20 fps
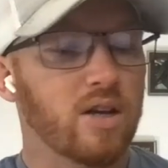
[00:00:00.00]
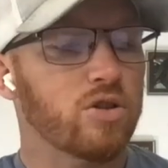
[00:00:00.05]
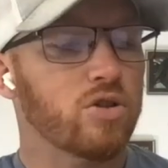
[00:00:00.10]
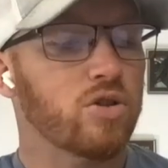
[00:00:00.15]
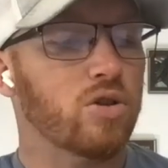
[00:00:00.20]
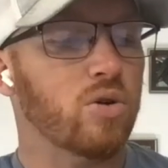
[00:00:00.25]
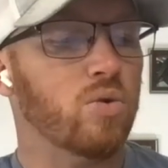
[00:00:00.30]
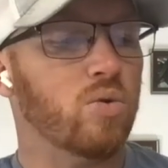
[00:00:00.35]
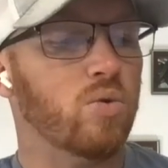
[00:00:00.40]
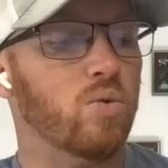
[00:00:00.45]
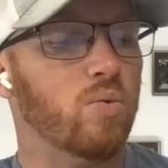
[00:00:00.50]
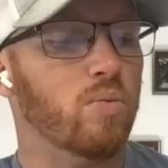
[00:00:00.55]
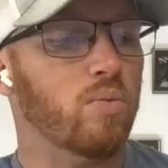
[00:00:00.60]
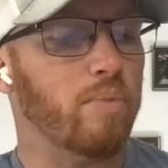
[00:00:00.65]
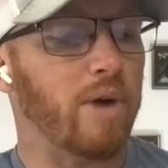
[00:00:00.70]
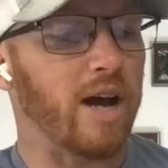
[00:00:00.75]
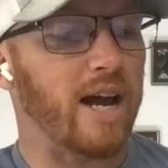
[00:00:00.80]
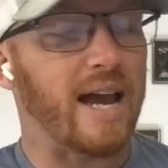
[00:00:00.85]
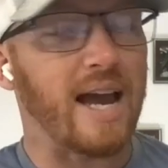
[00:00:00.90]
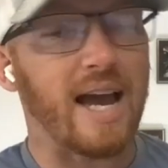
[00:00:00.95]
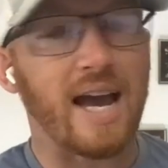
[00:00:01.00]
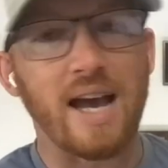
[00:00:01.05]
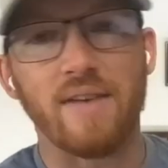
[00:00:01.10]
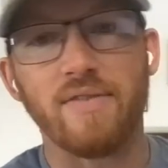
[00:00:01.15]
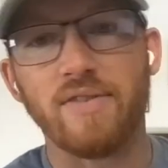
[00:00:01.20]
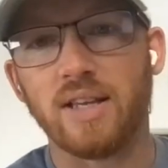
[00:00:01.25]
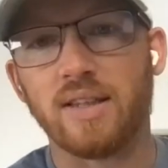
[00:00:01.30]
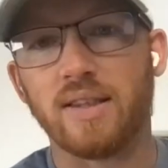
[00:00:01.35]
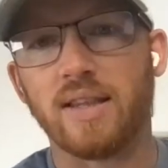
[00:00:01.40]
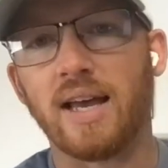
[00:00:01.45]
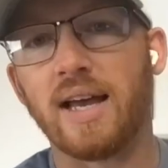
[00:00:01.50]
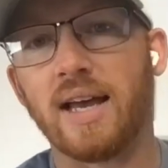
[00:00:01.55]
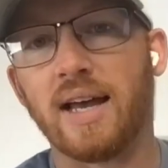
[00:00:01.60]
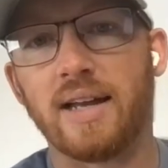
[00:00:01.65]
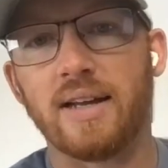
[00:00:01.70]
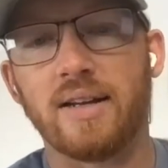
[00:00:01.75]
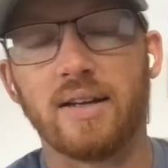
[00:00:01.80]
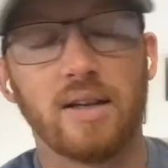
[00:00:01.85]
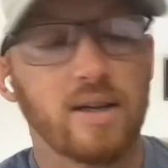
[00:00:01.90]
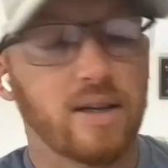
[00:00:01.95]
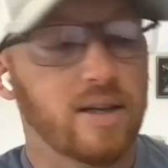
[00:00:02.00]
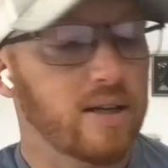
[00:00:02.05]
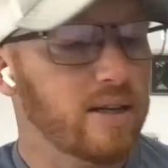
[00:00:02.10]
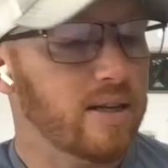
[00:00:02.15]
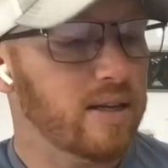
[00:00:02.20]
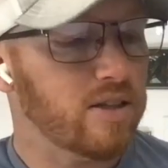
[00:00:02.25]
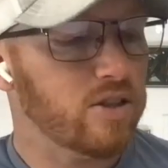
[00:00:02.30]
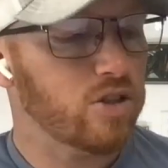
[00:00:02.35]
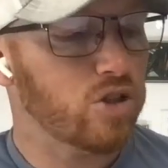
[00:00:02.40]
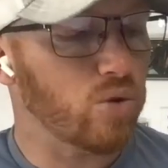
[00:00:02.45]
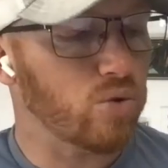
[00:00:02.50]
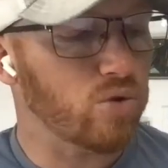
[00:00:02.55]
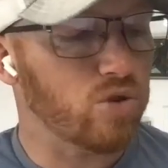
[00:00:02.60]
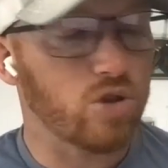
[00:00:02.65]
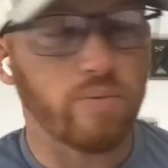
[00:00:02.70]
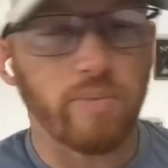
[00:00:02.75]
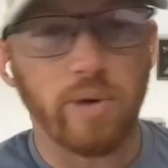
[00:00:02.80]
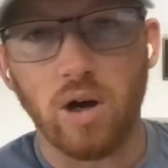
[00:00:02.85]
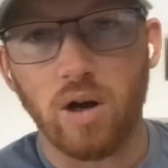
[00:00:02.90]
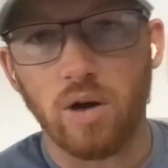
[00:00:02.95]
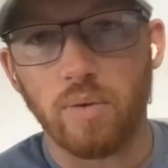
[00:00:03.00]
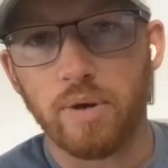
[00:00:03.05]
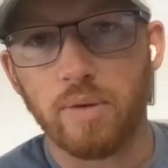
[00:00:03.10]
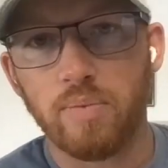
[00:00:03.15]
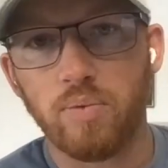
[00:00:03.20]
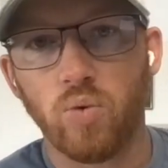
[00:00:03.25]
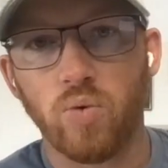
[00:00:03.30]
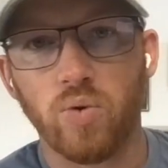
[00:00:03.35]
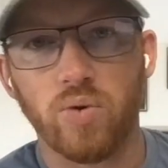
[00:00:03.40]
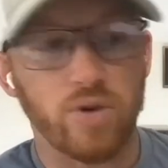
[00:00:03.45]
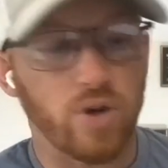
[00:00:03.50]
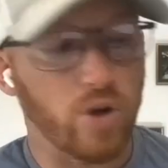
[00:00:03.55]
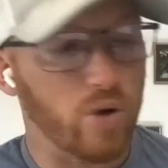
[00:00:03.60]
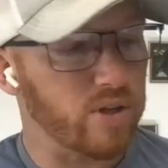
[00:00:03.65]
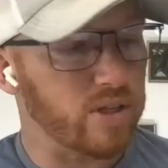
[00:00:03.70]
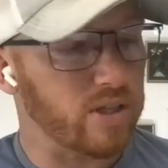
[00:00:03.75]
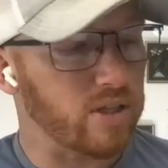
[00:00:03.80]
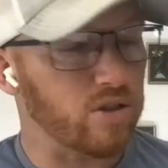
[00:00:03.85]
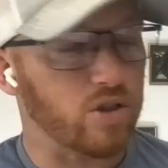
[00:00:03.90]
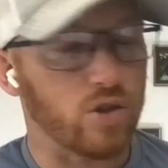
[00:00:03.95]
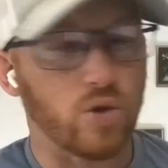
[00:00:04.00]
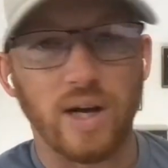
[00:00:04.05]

So by having that so small, people won't notice it.